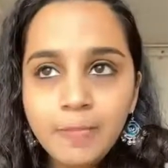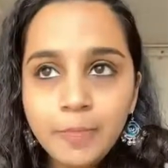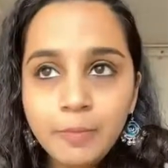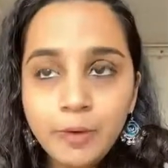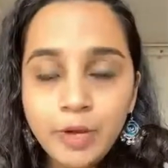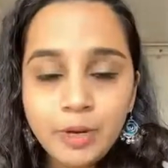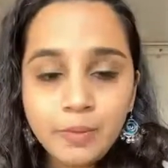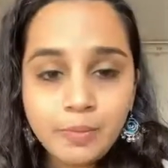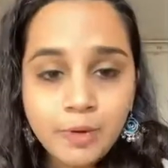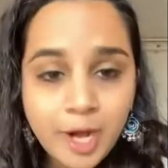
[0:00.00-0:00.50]

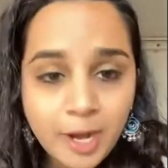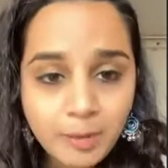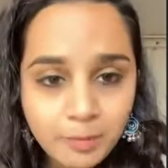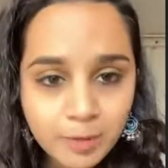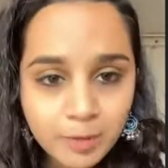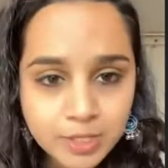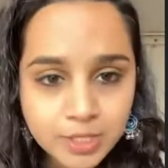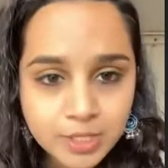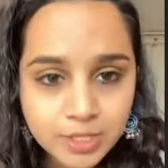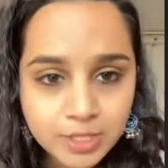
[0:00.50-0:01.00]
where a prime
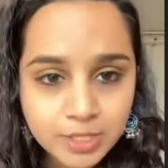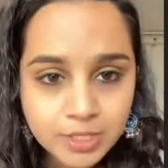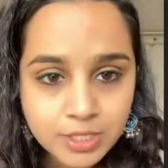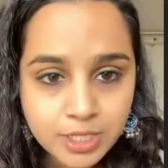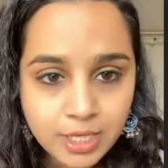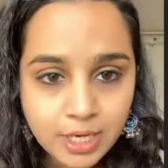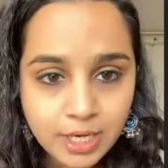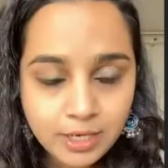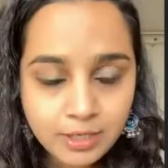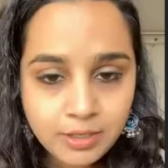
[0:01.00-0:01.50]
minister is
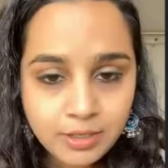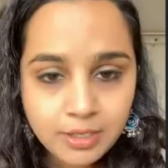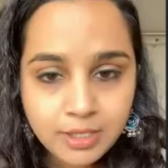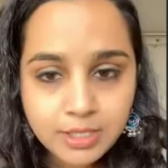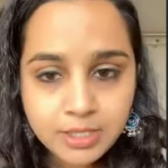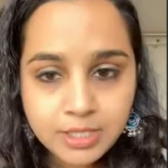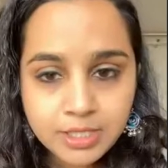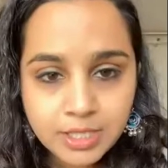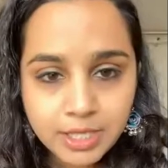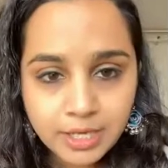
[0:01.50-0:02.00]
elected
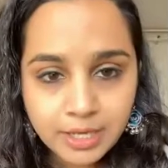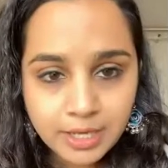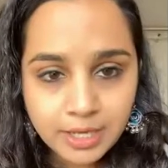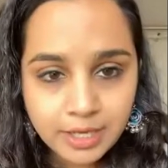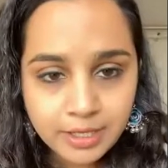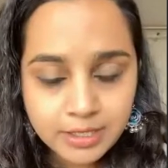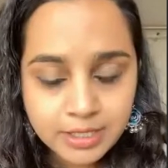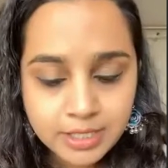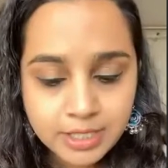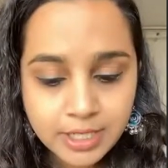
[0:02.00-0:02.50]
and
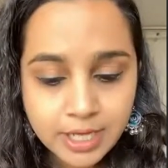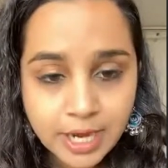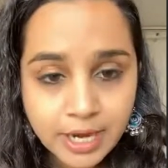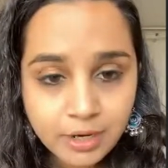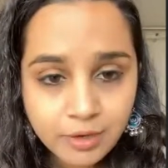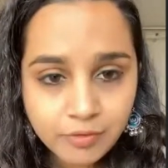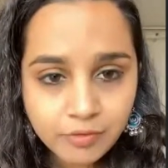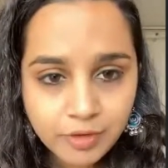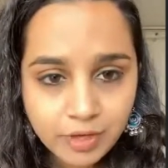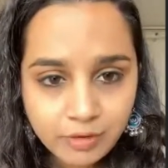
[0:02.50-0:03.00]
is the
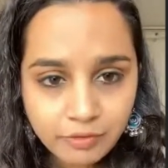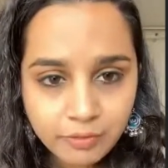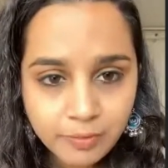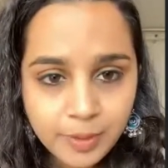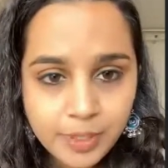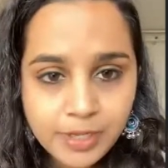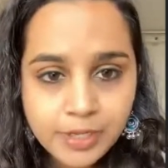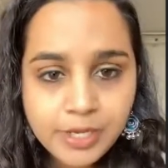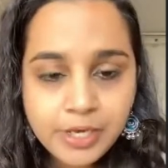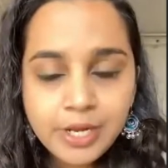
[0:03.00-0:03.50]
head of
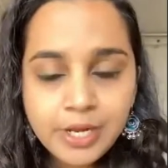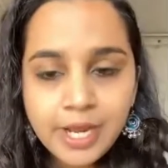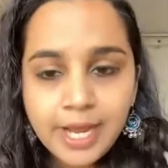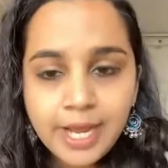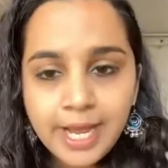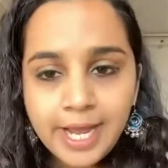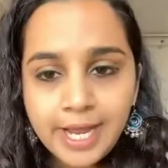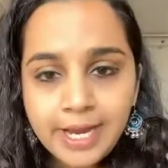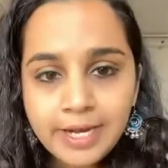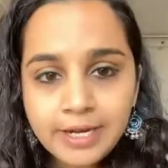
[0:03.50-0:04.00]
government,
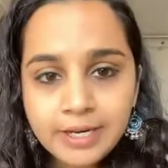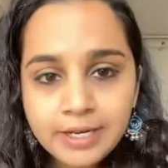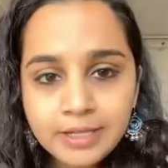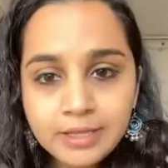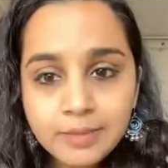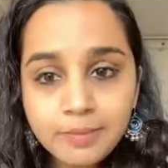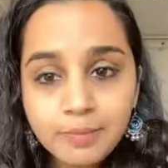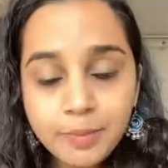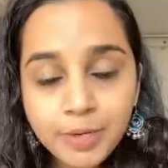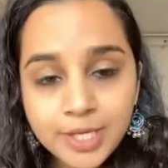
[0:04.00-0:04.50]
and
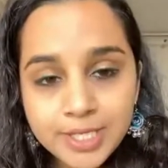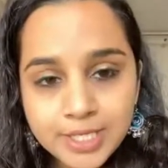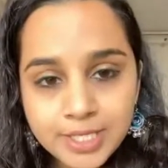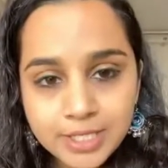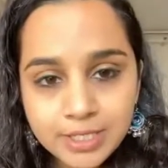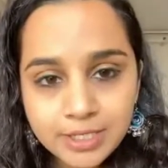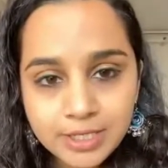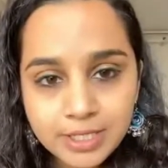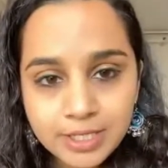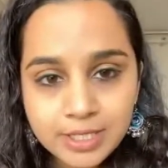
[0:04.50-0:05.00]
the
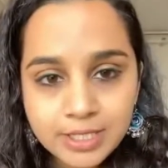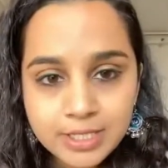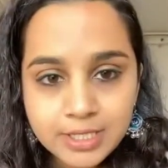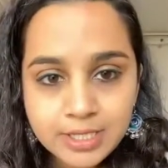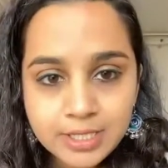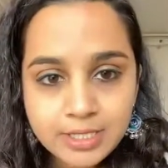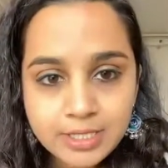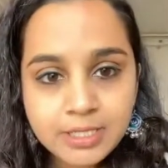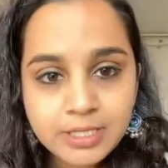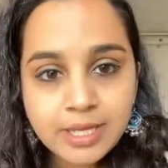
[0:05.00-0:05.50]
president is
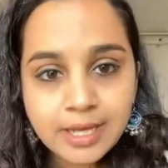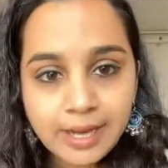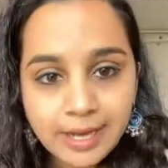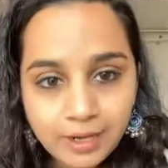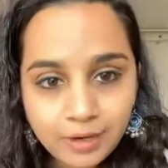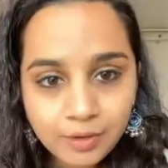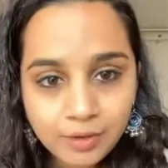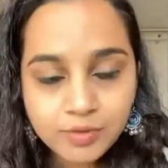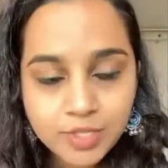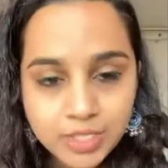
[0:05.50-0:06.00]
the
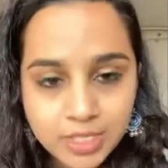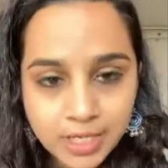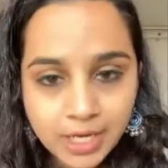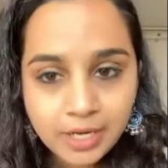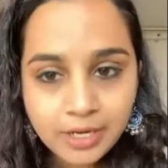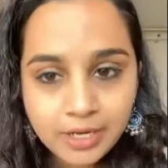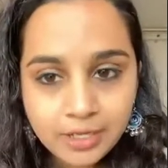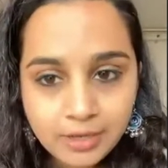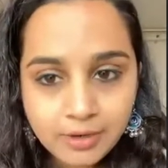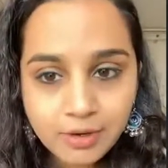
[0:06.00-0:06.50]
head of
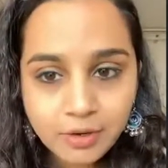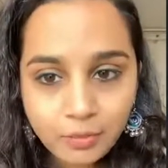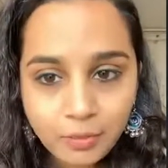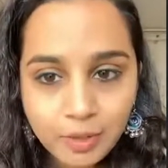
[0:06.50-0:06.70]
state. Here